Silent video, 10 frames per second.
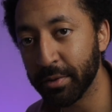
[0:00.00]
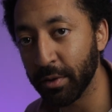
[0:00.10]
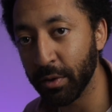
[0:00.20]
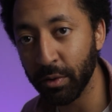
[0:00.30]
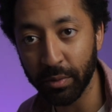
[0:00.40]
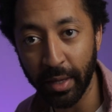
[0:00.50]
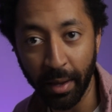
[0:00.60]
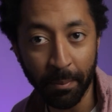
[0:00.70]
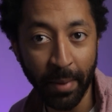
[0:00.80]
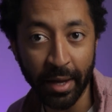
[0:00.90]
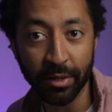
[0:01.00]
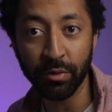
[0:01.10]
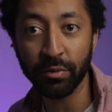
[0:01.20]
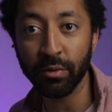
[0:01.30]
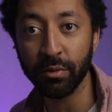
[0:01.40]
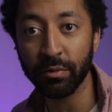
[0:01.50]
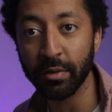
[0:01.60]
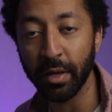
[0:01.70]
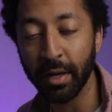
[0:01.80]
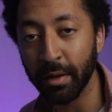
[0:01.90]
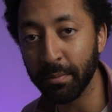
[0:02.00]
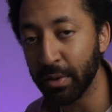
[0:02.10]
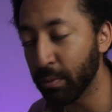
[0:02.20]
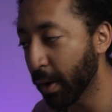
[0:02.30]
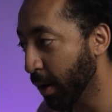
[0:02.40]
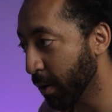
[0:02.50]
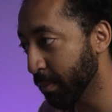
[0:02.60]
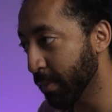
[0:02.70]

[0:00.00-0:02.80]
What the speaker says: So yeah, Mac users, beware.